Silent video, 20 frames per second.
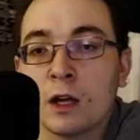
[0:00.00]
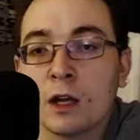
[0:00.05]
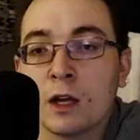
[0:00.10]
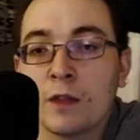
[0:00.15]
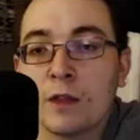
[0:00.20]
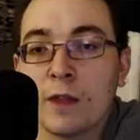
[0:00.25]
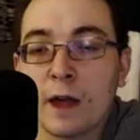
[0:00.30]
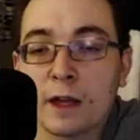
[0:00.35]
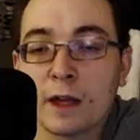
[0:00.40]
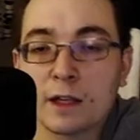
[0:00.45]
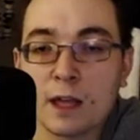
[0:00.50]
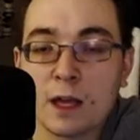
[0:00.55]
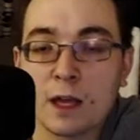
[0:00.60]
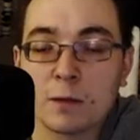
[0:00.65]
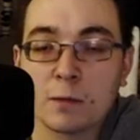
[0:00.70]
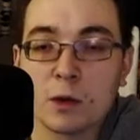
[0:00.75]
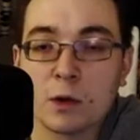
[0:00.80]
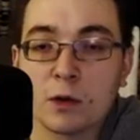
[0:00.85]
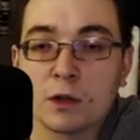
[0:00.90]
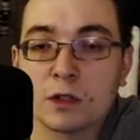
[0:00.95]
that game
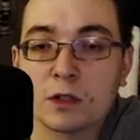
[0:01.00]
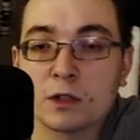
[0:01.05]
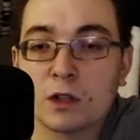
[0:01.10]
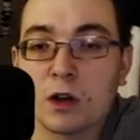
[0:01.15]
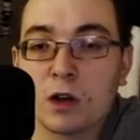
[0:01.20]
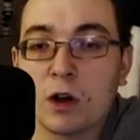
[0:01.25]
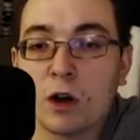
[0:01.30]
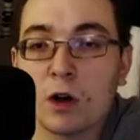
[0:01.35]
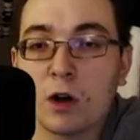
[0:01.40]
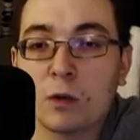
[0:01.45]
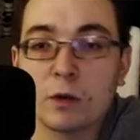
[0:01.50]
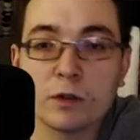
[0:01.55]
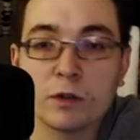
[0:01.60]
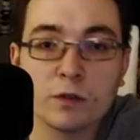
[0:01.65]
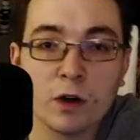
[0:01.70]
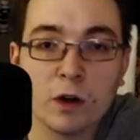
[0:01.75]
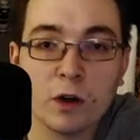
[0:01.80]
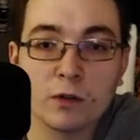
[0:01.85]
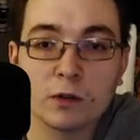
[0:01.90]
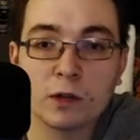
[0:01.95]
mode is all
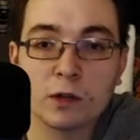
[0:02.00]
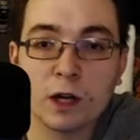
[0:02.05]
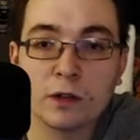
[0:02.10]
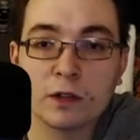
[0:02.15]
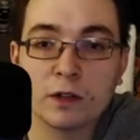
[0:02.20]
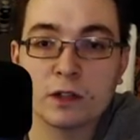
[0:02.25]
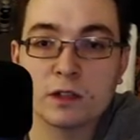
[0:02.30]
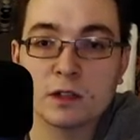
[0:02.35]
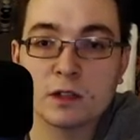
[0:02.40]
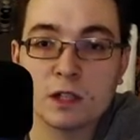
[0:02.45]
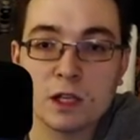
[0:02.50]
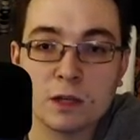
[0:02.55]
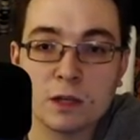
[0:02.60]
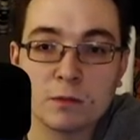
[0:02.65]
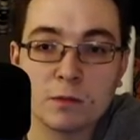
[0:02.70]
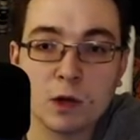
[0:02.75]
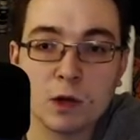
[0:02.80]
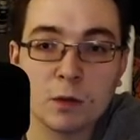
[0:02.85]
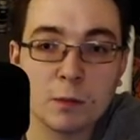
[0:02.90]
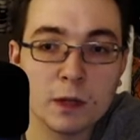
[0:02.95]
revolved around this team
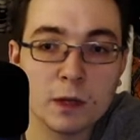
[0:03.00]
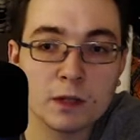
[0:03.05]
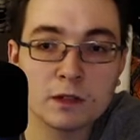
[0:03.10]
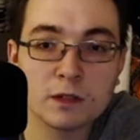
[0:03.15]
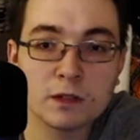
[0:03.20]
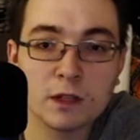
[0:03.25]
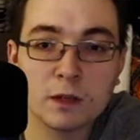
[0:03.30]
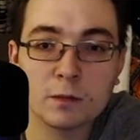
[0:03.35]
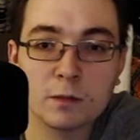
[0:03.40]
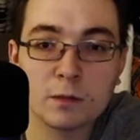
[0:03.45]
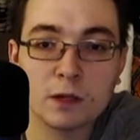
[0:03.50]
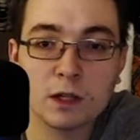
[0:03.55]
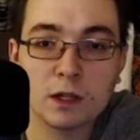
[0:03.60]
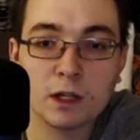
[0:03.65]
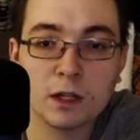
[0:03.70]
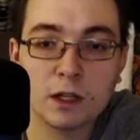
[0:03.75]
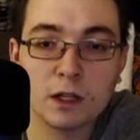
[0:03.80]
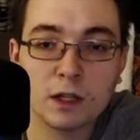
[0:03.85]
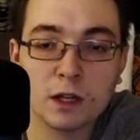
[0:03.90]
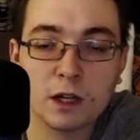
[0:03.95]
momentum
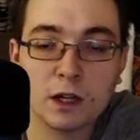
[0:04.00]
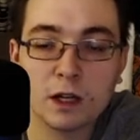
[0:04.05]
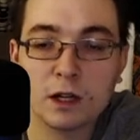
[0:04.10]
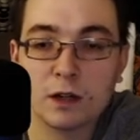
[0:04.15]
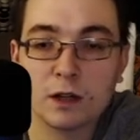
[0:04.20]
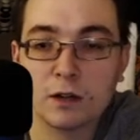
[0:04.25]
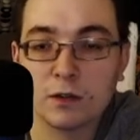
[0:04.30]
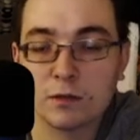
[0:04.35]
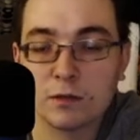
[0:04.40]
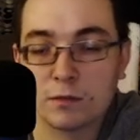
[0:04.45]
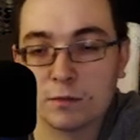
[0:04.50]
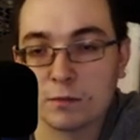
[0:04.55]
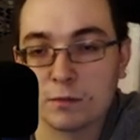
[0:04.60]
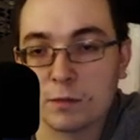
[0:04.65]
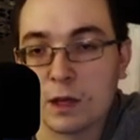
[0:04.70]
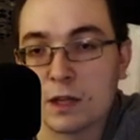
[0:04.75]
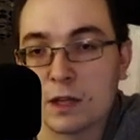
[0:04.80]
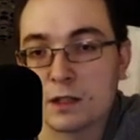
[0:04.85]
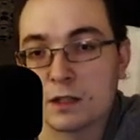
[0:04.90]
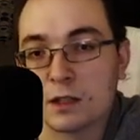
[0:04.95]

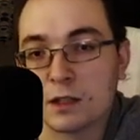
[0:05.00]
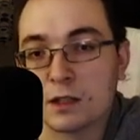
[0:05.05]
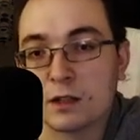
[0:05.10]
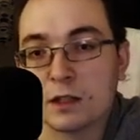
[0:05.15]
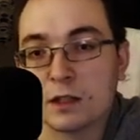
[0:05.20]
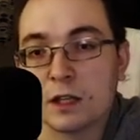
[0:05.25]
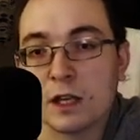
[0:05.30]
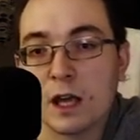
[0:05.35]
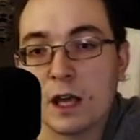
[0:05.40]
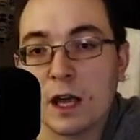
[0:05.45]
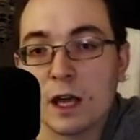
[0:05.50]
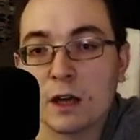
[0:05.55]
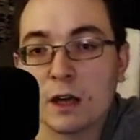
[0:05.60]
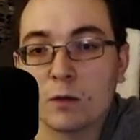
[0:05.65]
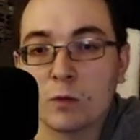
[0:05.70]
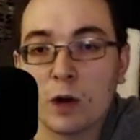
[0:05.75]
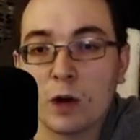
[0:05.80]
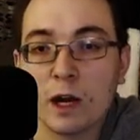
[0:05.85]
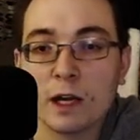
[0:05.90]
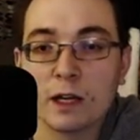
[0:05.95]
basically. And
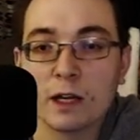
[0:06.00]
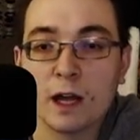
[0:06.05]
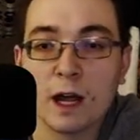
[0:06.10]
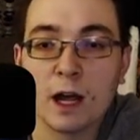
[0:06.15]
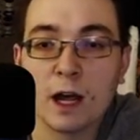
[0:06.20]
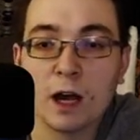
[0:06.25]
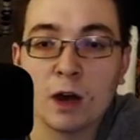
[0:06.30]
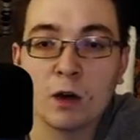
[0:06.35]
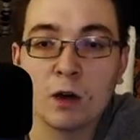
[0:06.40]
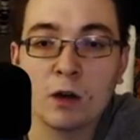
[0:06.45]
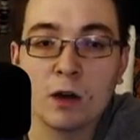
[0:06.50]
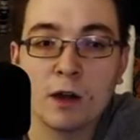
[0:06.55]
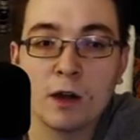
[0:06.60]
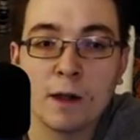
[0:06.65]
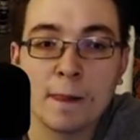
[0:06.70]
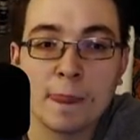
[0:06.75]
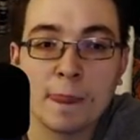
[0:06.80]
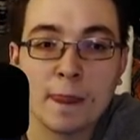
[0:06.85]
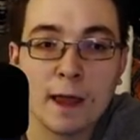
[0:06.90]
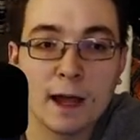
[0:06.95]
right now,
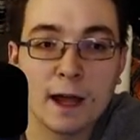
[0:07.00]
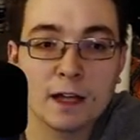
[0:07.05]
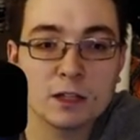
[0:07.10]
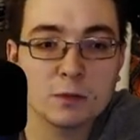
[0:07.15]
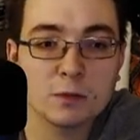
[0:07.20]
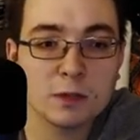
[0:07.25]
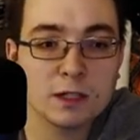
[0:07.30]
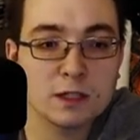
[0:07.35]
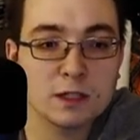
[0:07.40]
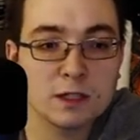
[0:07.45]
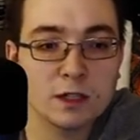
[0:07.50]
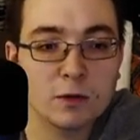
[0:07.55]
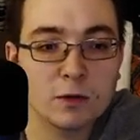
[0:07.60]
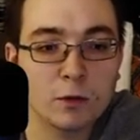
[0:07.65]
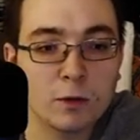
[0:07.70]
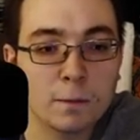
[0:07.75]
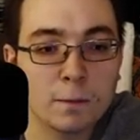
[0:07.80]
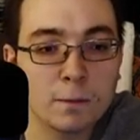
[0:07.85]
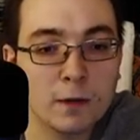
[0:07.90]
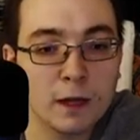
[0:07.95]
as we sit,
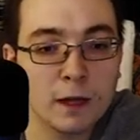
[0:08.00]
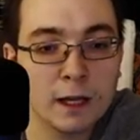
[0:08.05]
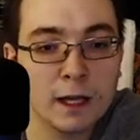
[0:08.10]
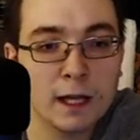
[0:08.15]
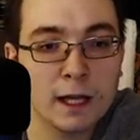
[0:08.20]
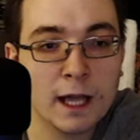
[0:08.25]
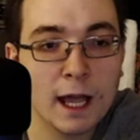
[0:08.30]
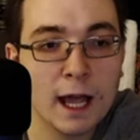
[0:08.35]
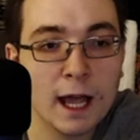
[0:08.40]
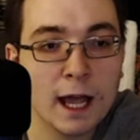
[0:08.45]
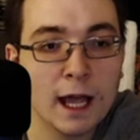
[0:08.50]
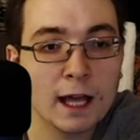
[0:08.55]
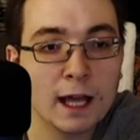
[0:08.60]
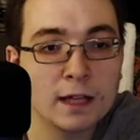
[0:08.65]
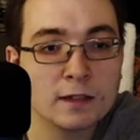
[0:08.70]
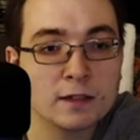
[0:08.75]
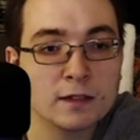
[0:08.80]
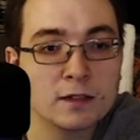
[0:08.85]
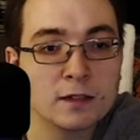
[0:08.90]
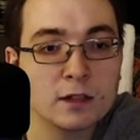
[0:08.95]
we're playing
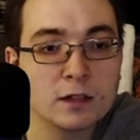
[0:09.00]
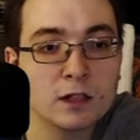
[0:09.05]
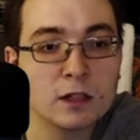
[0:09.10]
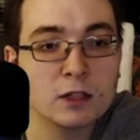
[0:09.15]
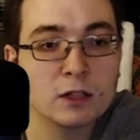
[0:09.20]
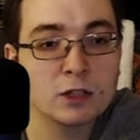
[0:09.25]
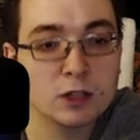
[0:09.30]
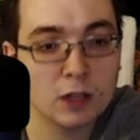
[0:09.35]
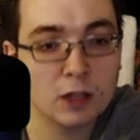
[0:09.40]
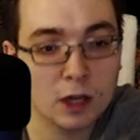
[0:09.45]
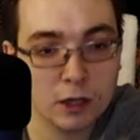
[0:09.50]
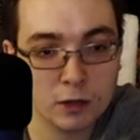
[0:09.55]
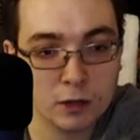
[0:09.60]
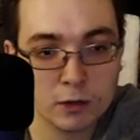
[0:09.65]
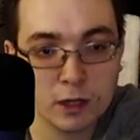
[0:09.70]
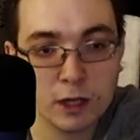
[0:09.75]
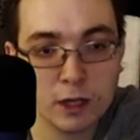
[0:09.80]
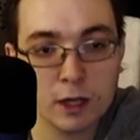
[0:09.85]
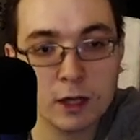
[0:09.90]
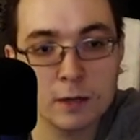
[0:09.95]
as the Chicago
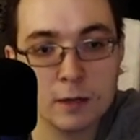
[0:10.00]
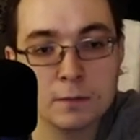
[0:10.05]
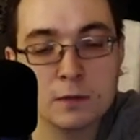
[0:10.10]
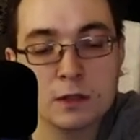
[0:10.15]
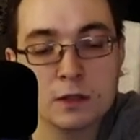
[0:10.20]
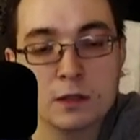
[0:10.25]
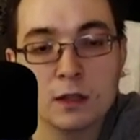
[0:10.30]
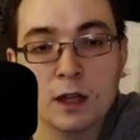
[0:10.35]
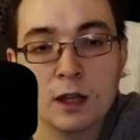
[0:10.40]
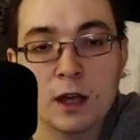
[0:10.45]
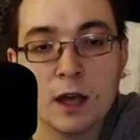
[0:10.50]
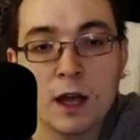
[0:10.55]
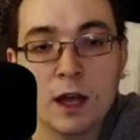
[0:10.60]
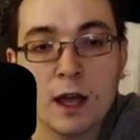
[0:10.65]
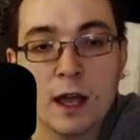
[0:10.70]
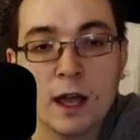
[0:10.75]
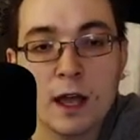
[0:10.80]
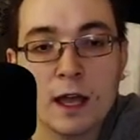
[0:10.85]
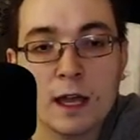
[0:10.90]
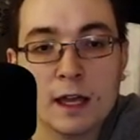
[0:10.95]
Cubs.
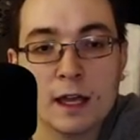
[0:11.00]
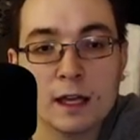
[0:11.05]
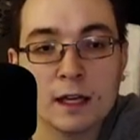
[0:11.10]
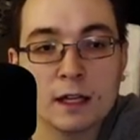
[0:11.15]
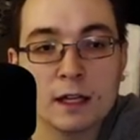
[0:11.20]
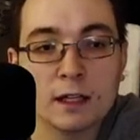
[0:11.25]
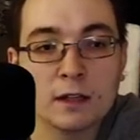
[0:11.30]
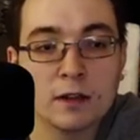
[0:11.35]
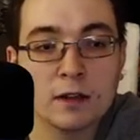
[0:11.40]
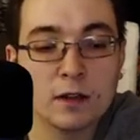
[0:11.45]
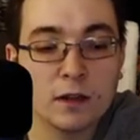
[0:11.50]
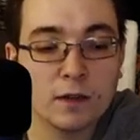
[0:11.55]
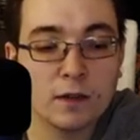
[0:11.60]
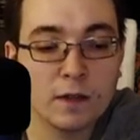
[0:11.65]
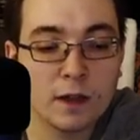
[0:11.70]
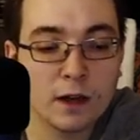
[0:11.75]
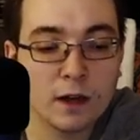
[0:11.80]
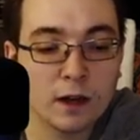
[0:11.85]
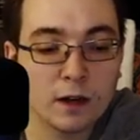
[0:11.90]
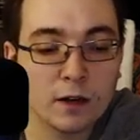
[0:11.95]
And
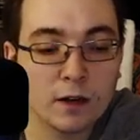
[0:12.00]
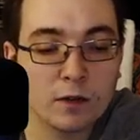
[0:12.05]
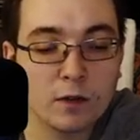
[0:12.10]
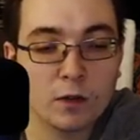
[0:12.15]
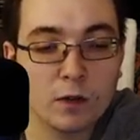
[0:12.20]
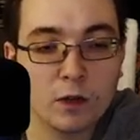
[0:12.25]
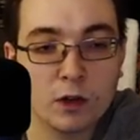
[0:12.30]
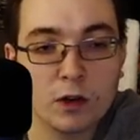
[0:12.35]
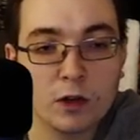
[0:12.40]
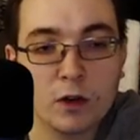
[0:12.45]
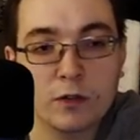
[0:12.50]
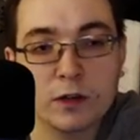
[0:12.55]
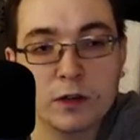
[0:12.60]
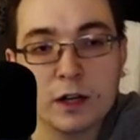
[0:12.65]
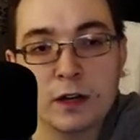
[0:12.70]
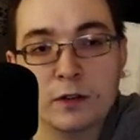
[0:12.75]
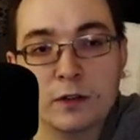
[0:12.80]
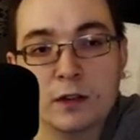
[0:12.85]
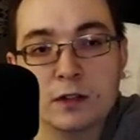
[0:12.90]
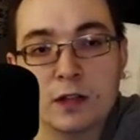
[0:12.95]
there, look over
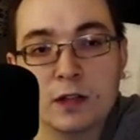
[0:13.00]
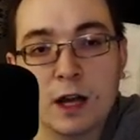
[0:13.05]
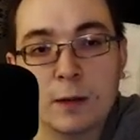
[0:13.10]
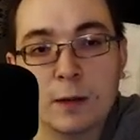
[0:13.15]
here in the top